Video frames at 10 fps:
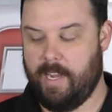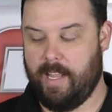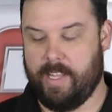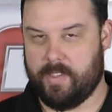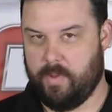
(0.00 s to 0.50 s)

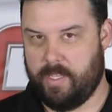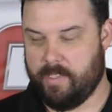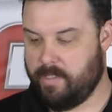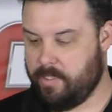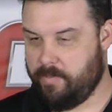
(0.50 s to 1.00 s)
And that's what
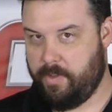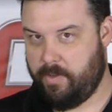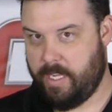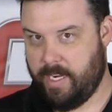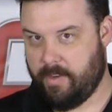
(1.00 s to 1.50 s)
this is. If you
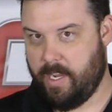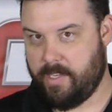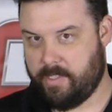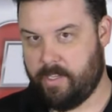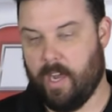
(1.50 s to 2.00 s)
take a
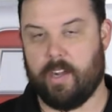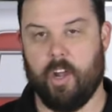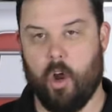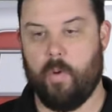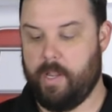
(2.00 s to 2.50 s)
stock
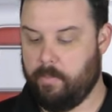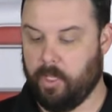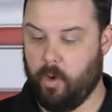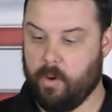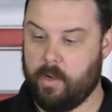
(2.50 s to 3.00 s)
OEM
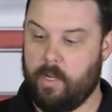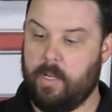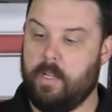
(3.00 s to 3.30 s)
lower